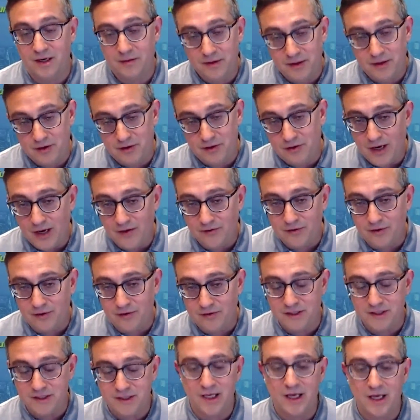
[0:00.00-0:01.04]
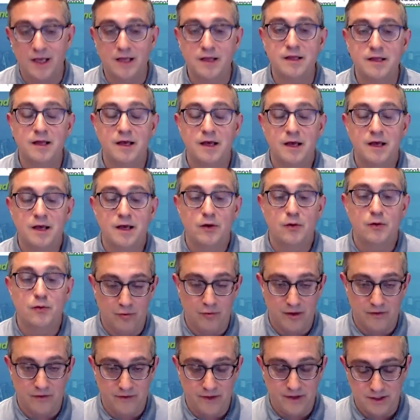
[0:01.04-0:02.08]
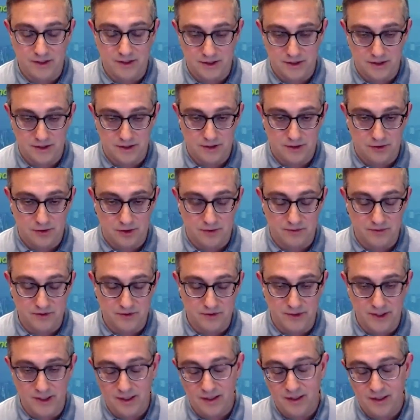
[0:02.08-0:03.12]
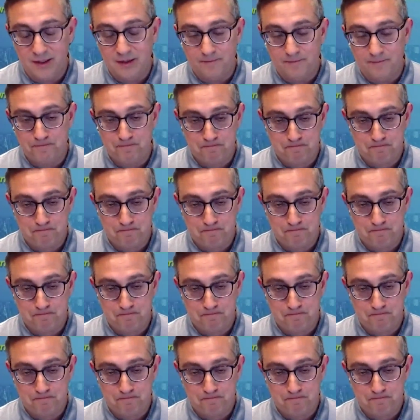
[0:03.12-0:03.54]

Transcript: I mean, you have to understand what are these terms mean,